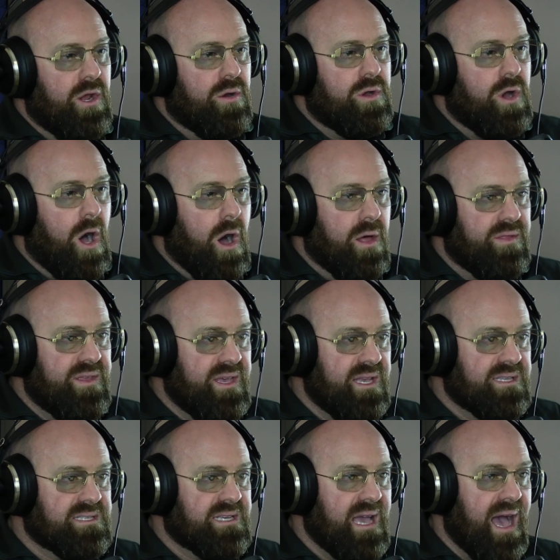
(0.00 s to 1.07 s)
Call
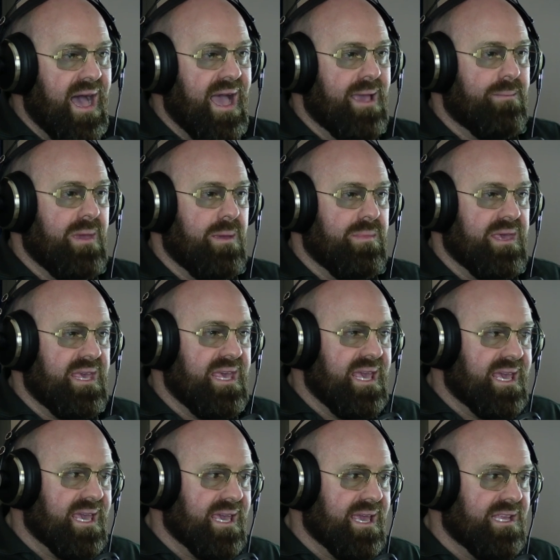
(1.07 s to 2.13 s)
this guy. Maybe he
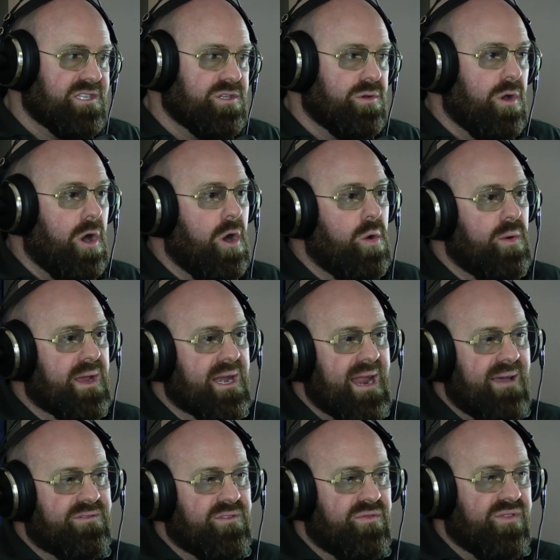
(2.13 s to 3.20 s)
can get you. Oh, we're going to
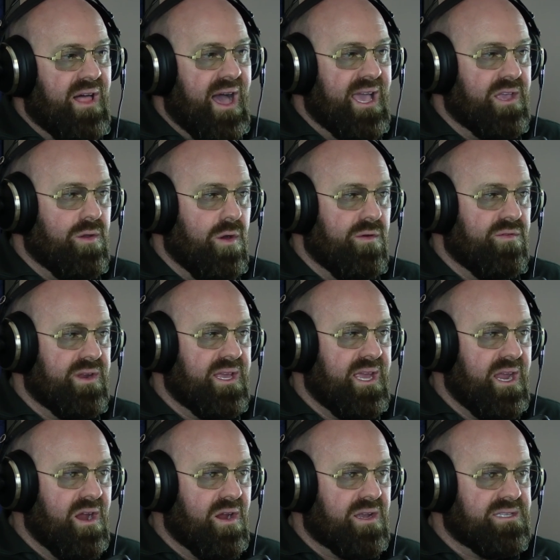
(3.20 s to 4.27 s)
have to fly you over to
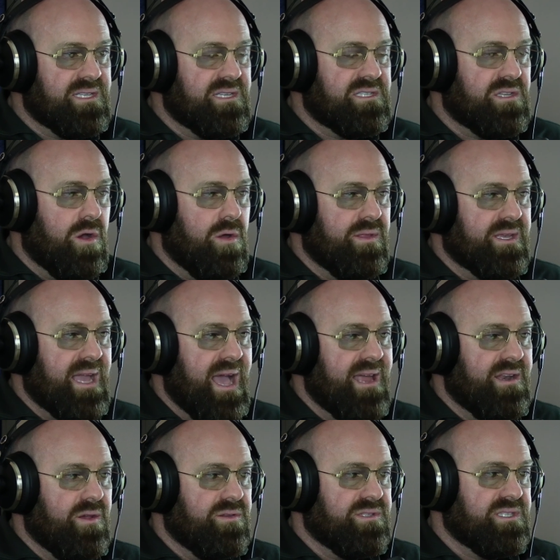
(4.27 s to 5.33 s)
here because this is the only guy that
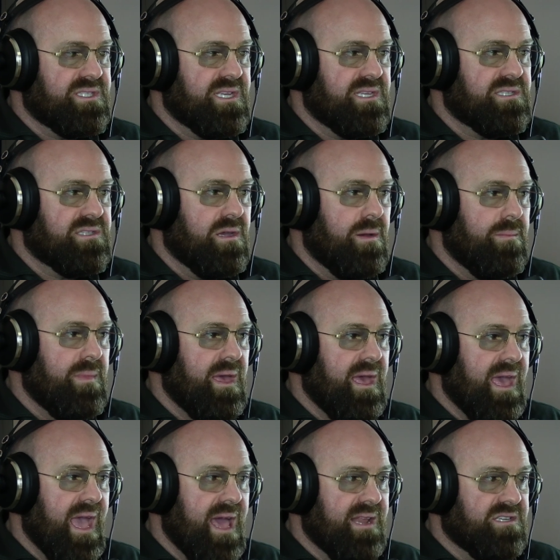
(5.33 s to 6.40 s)
knows the system
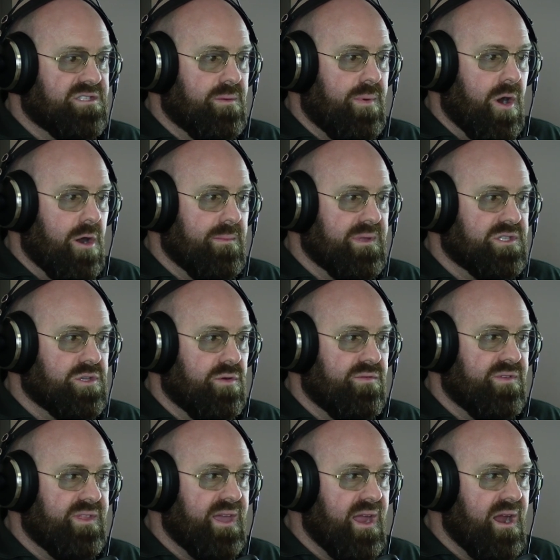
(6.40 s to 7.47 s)
and his department's over
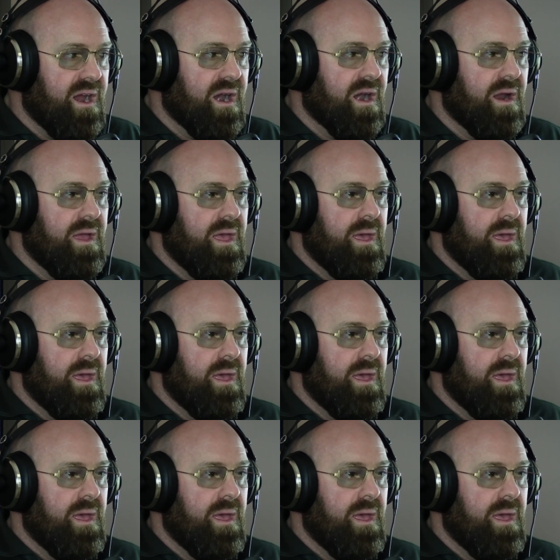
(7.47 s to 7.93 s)
there.